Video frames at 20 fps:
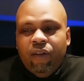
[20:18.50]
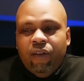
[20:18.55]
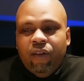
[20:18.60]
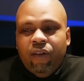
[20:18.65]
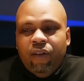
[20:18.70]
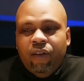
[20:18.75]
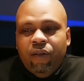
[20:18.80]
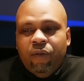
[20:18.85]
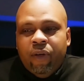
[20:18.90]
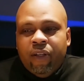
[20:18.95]

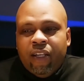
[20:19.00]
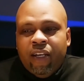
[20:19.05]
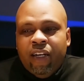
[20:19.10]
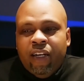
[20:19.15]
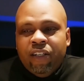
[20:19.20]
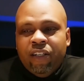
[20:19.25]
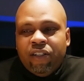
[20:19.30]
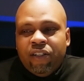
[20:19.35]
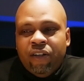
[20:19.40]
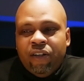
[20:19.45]
with any
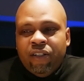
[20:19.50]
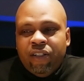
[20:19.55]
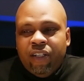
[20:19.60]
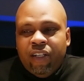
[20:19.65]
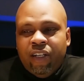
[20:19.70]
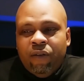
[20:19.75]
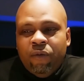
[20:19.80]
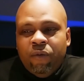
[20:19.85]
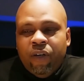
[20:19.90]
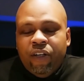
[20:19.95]

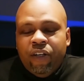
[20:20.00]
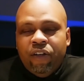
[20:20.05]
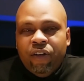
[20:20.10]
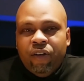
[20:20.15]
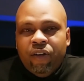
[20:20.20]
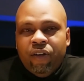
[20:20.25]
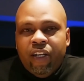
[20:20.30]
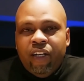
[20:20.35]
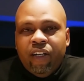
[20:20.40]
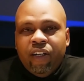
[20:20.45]
certainty what your
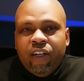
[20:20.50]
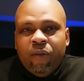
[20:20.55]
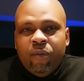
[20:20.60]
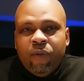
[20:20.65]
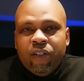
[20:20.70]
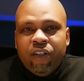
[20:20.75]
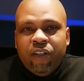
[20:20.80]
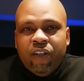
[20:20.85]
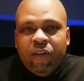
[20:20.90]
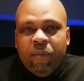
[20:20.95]
income is
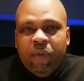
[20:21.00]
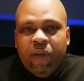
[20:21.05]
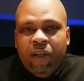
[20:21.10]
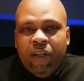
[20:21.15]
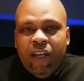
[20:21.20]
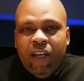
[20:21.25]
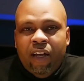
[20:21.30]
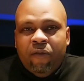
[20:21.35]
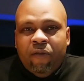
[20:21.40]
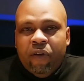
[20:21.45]
going to be
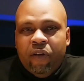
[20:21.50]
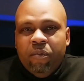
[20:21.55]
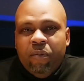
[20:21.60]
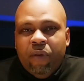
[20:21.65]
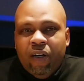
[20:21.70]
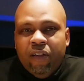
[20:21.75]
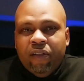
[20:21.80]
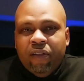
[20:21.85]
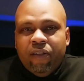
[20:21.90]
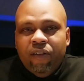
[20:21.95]
every
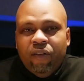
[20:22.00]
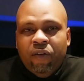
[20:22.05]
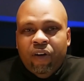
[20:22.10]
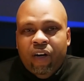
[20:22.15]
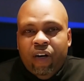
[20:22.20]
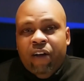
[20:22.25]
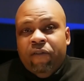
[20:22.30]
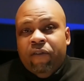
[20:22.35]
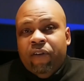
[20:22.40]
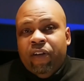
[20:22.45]
month or
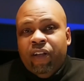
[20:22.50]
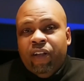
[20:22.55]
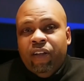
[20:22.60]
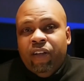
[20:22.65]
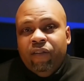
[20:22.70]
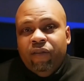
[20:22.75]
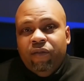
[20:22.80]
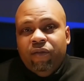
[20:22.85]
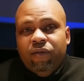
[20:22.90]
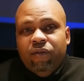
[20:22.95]
every
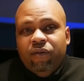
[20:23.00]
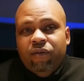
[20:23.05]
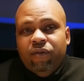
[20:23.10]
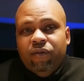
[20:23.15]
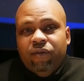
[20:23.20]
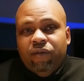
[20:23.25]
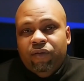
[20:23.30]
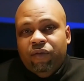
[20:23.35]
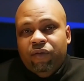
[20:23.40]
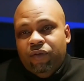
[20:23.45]

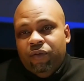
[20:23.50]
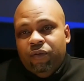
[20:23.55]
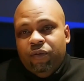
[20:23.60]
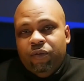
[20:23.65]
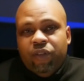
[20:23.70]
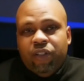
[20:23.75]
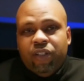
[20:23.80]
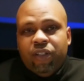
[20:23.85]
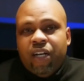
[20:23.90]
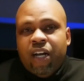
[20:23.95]

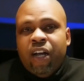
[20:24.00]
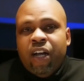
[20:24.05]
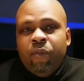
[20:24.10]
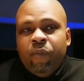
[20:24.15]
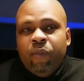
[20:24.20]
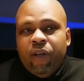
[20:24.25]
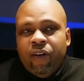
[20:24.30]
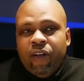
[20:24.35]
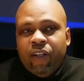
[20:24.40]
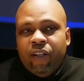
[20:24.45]
time
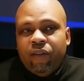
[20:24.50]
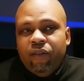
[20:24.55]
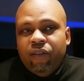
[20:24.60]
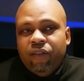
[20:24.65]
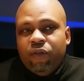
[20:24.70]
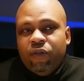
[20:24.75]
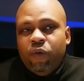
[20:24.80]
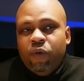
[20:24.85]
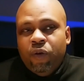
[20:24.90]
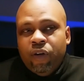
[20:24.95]
period,
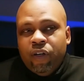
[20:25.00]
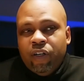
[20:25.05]
quarter, if